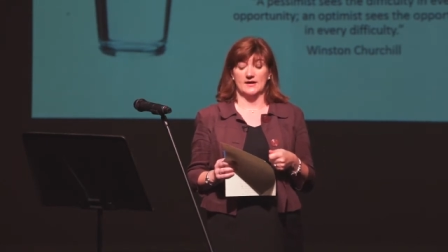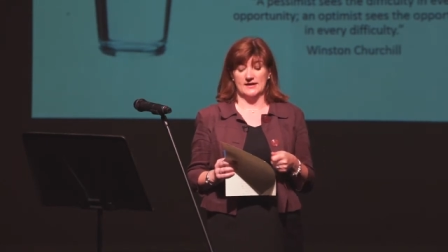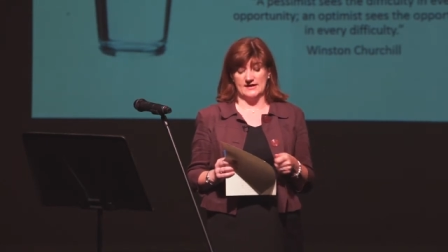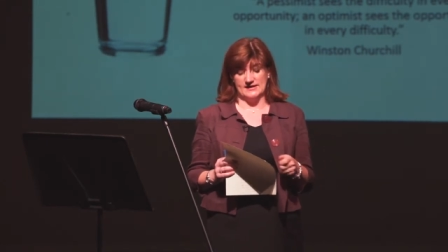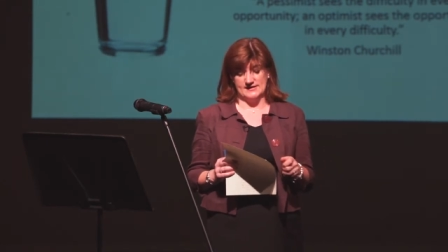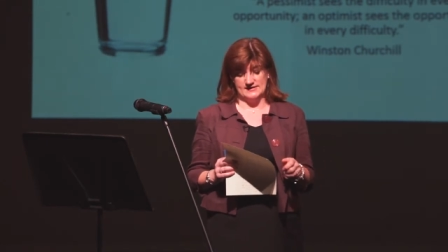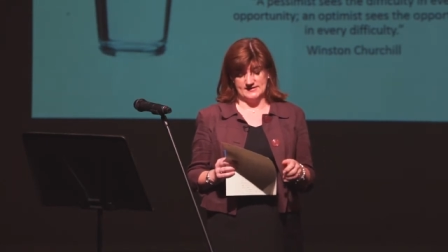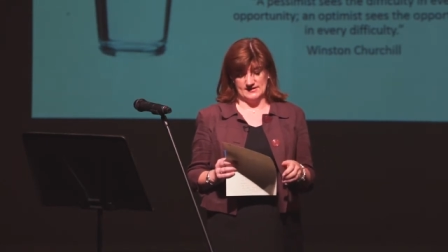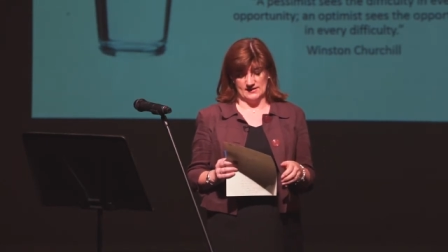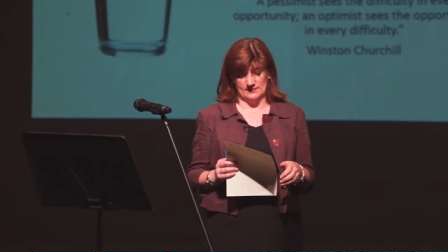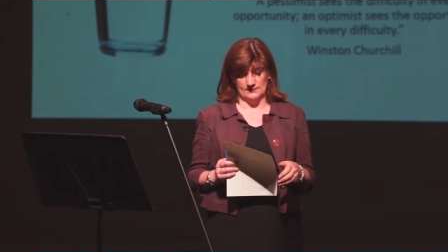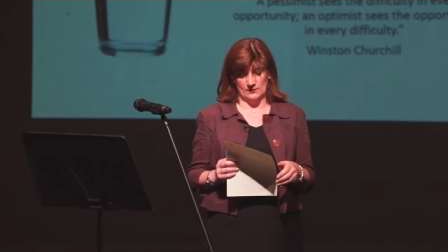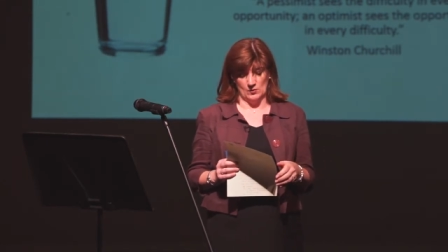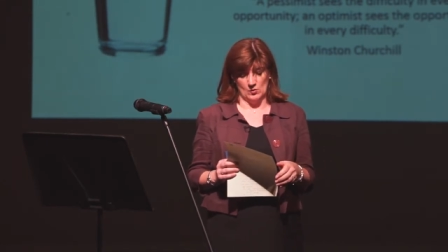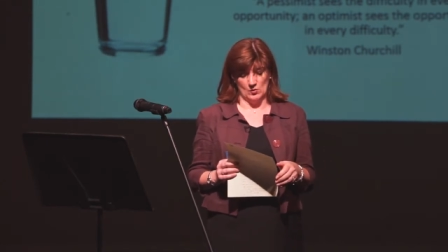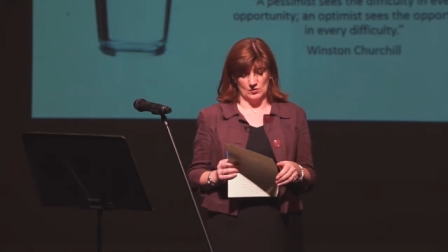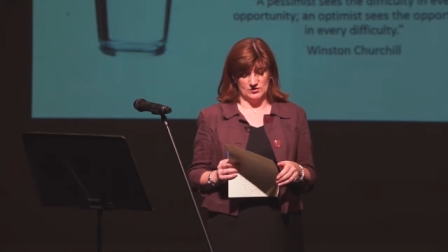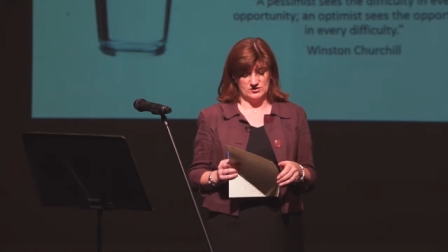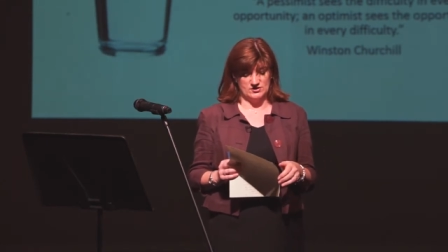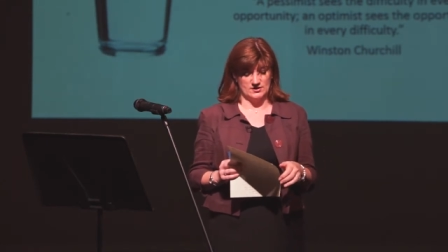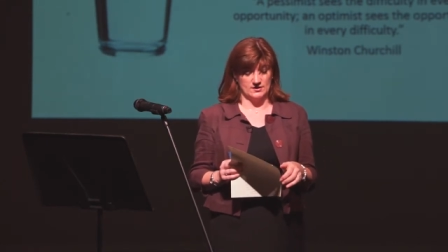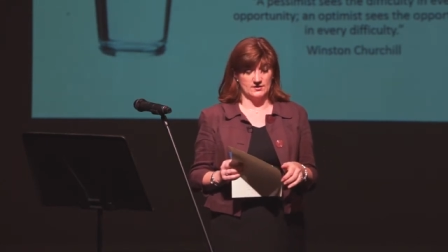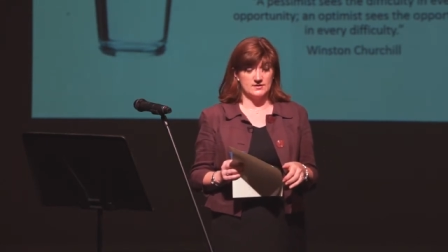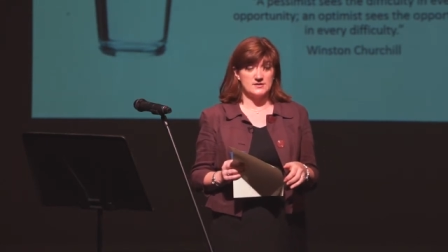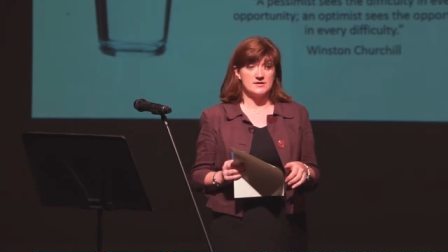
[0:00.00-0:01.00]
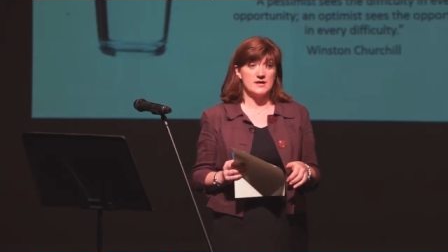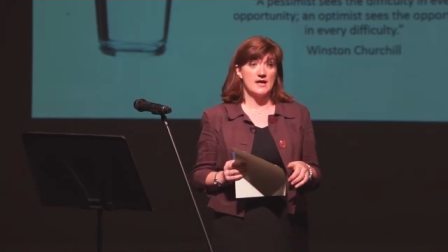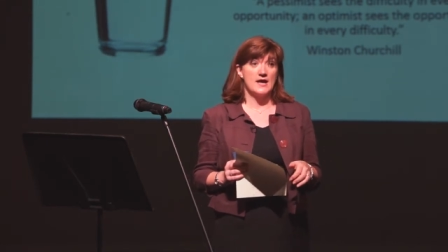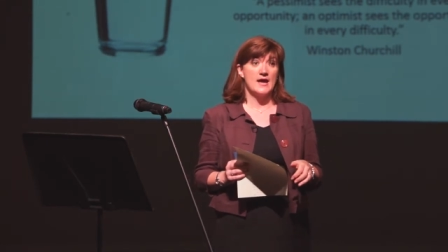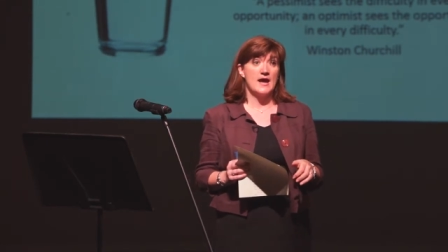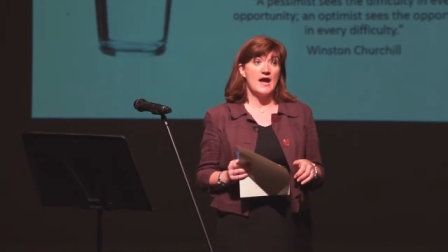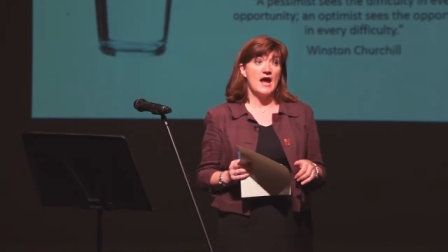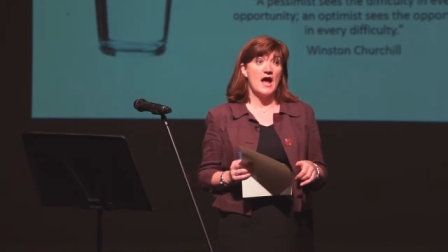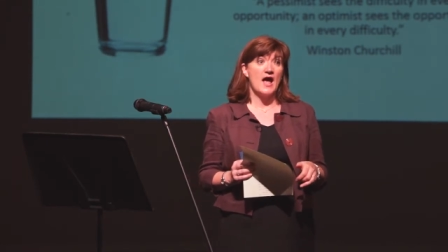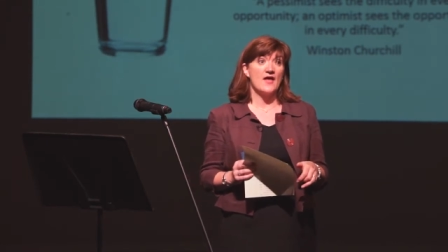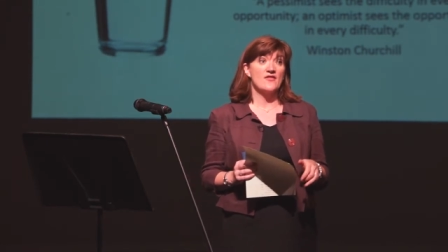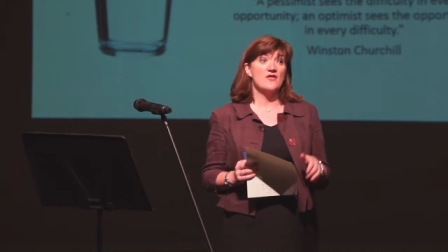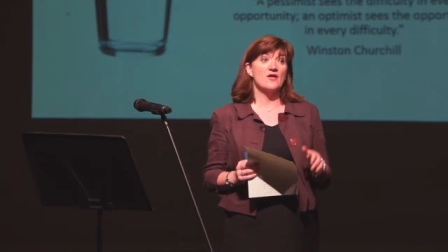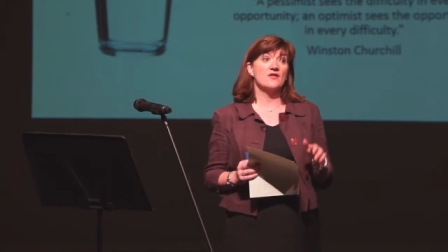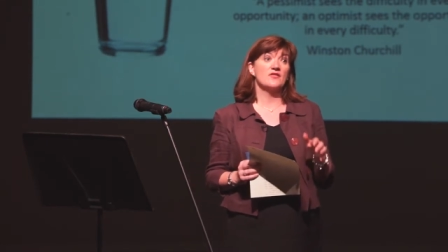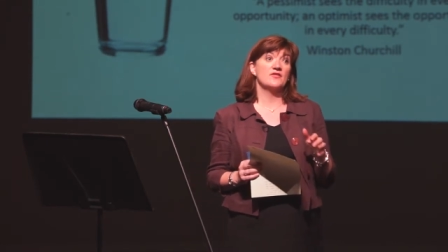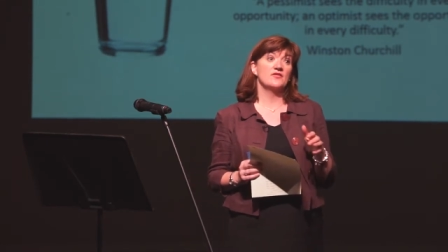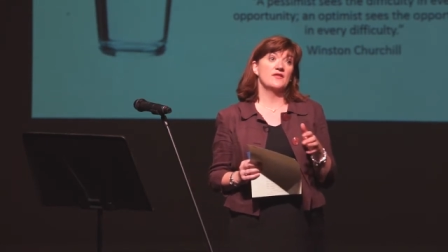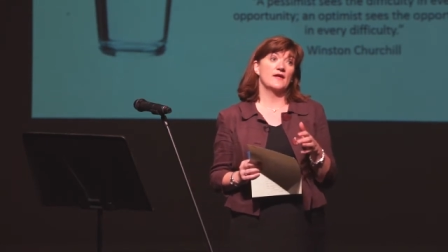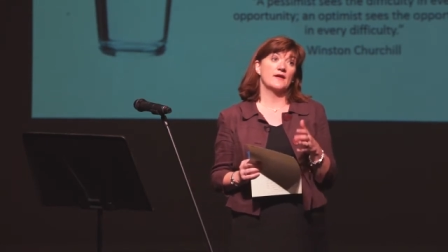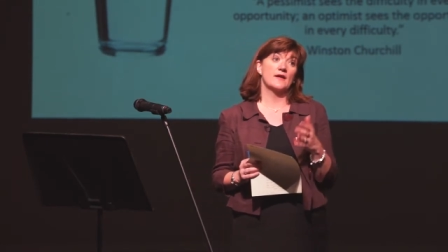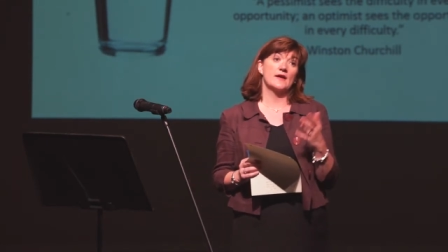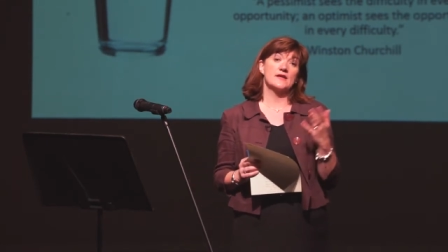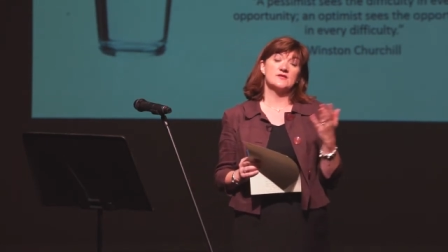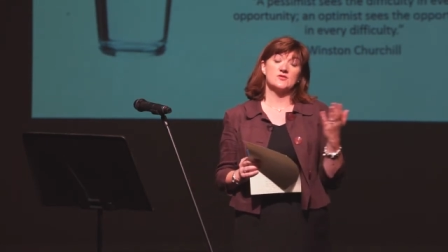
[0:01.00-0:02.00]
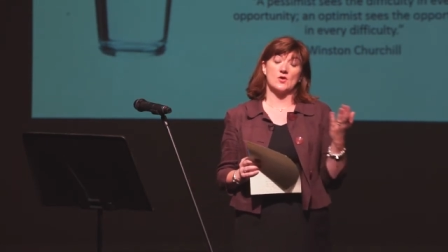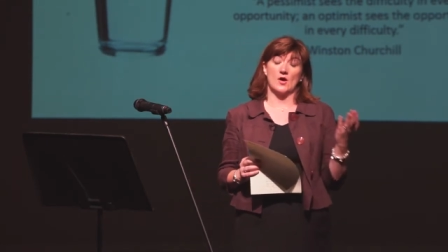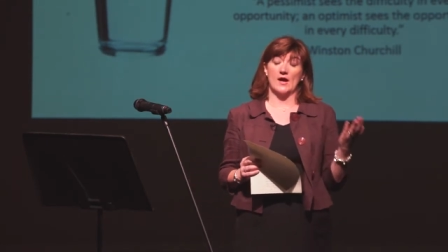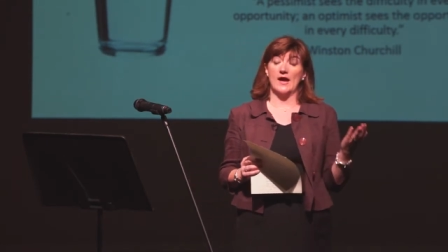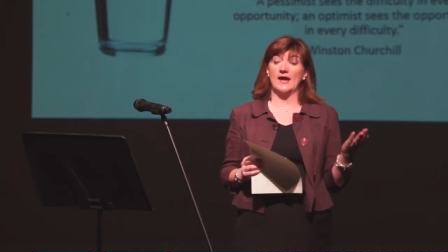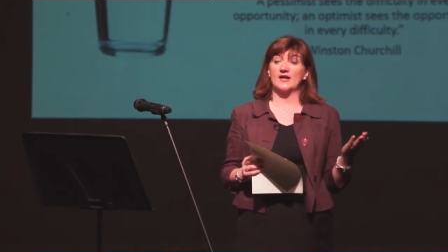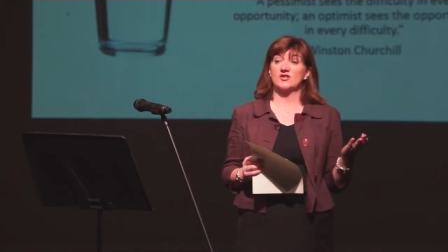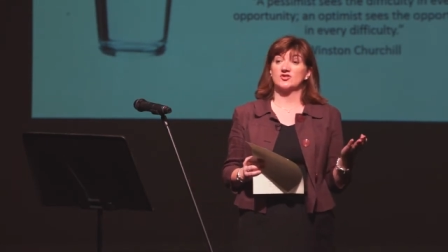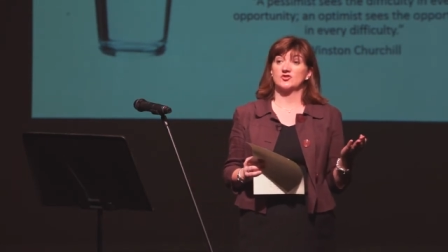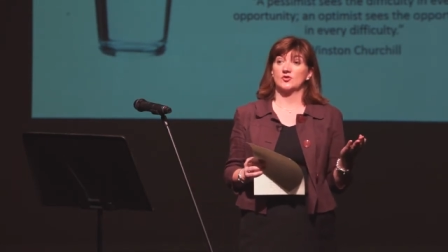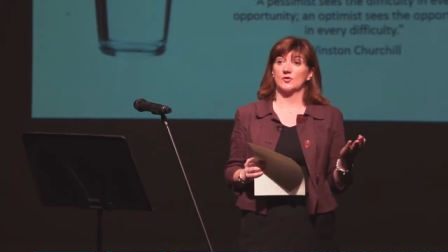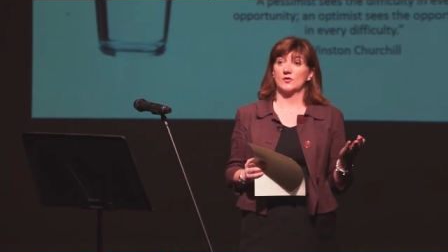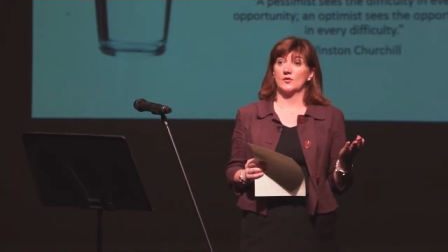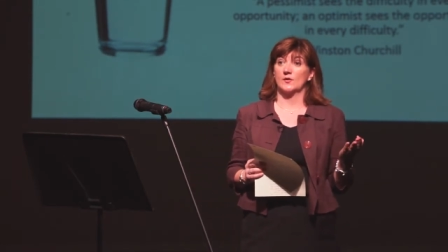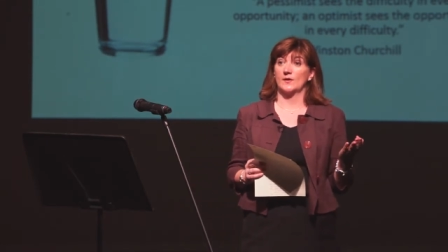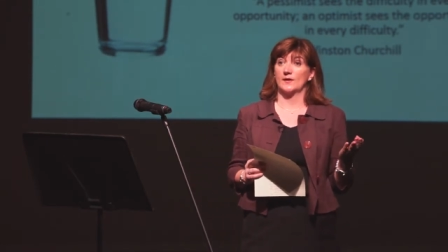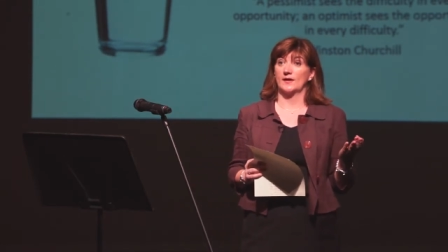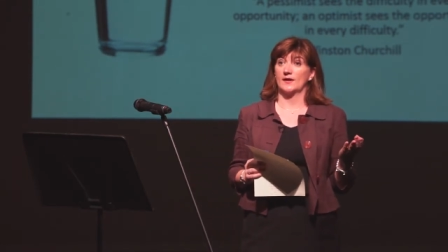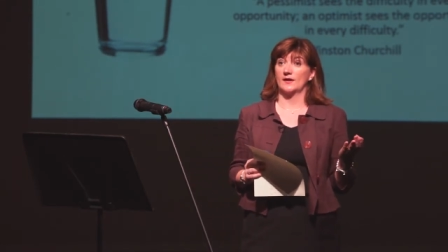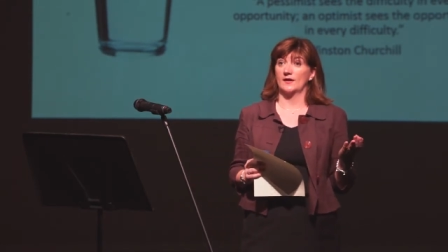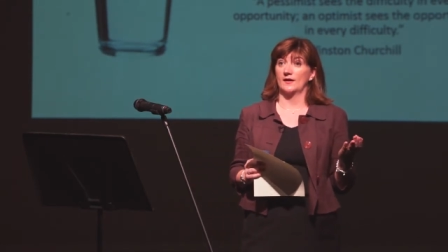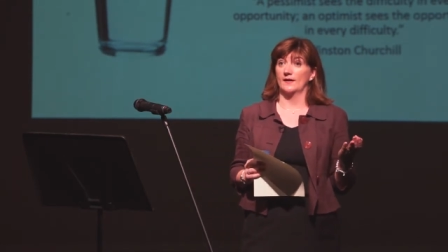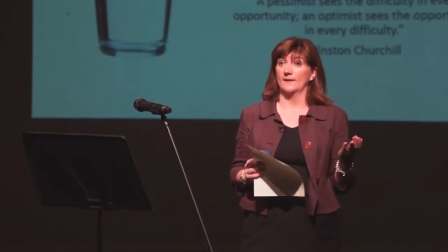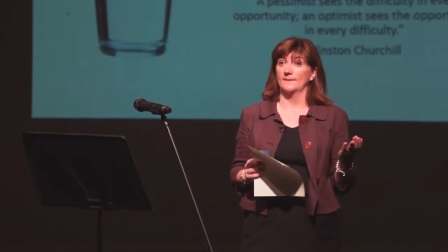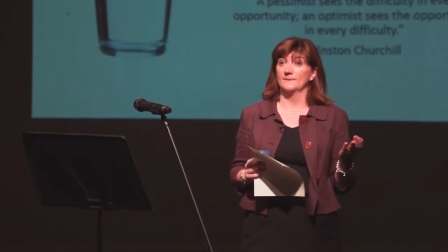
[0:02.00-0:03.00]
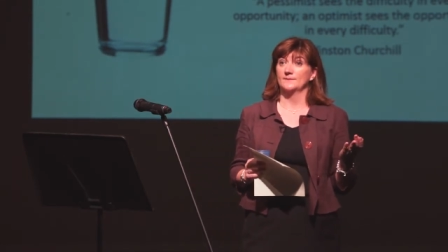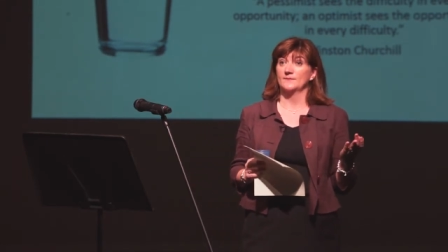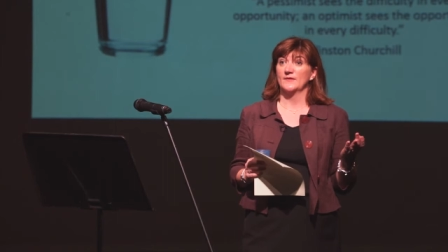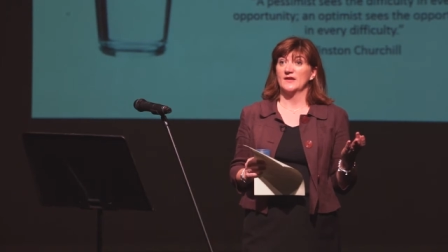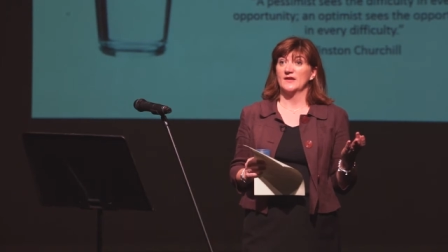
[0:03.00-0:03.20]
is important. And the other thing is extracurricular.